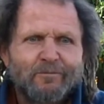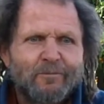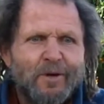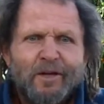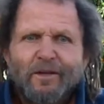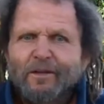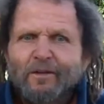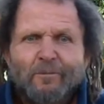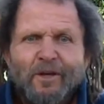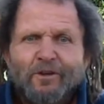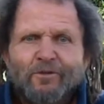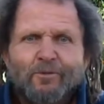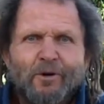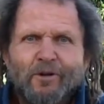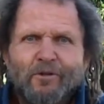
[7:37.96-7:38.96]

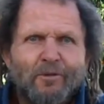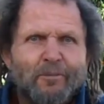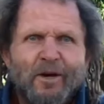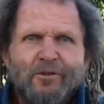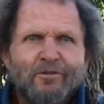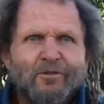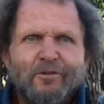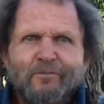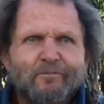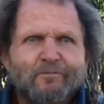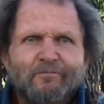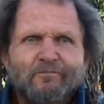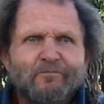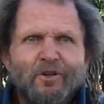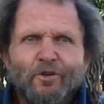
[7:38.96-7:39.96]
makes it one of the best
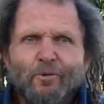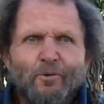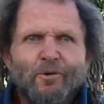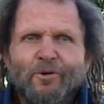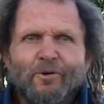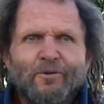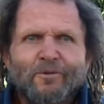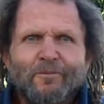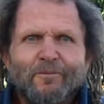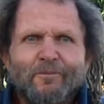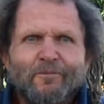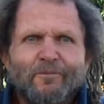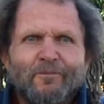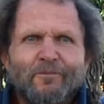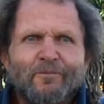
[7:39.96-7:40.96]
in the world,
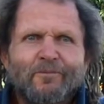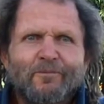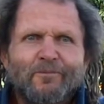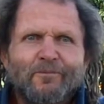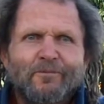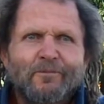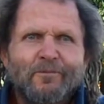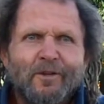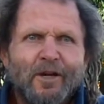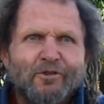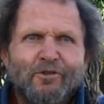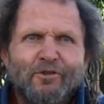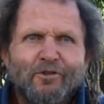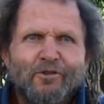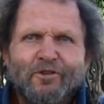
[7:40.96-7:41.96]
not
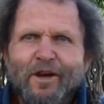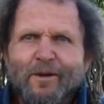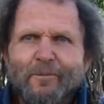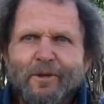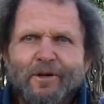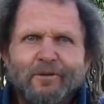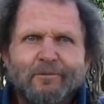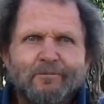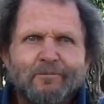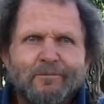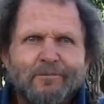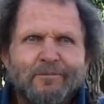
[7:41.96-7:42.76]
just because I'm there.